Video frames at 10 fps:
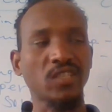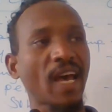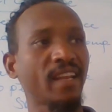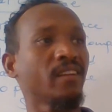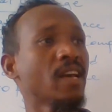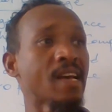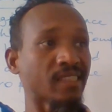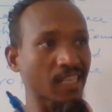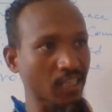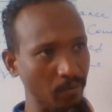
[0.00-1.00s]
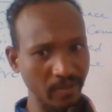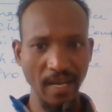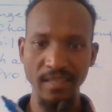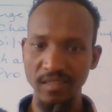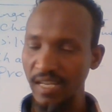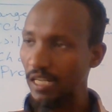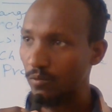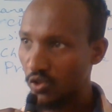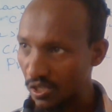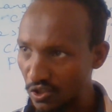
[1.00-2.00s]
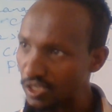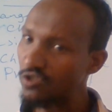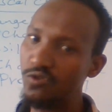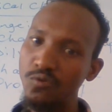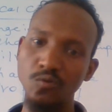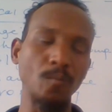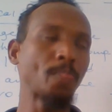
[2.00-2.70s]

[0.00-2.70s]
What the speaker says: and the substance that changed into